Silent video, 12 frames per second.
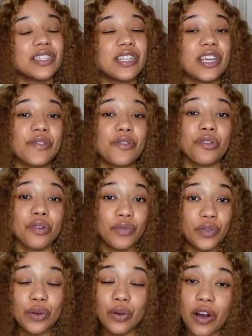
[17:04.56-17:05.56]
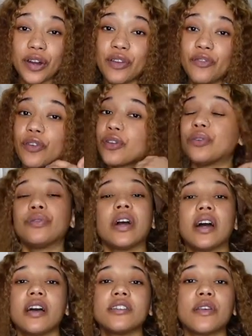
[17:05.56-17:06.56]
to give a review on it for you
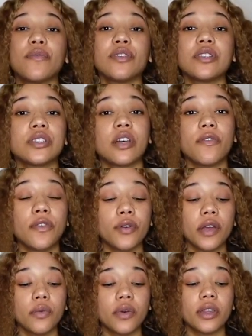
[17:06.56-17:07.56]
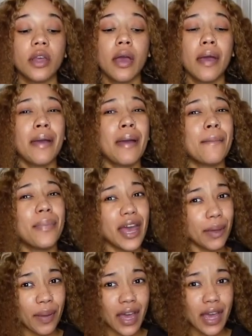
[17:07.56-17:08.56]
guys. If you're suffering with
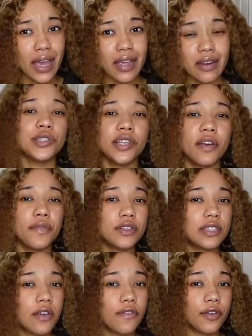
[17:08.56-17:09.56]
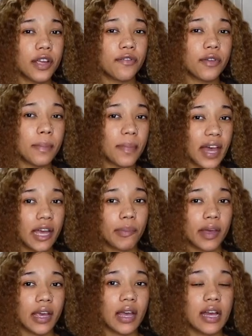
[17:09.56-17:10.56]
back pain. So yeah, if you're suffering from back
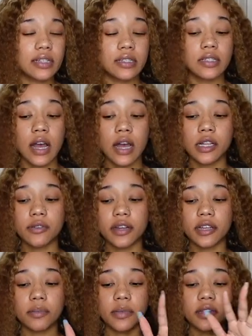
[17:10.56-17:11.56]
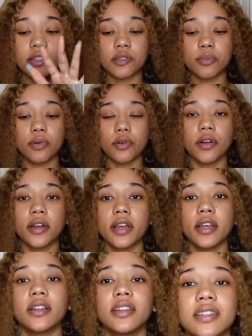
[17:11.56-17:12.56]
pain, I just highly recommend this board.
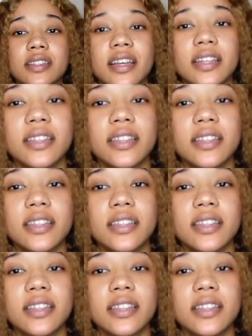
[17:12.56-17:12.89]
It looks like